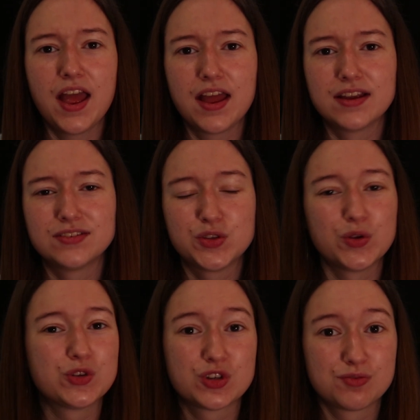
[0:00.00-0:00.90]
and
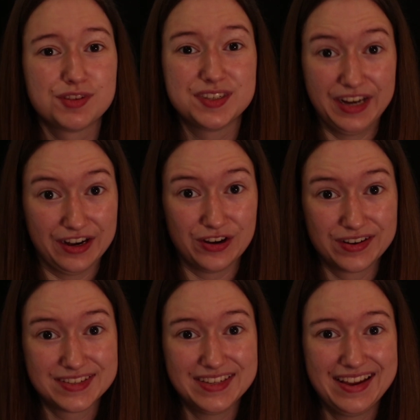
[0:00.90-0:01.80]
soldiers with
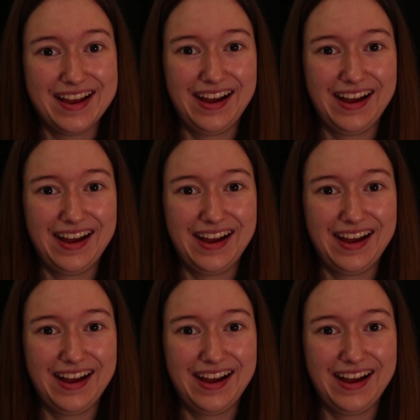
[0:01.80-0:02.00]
standards.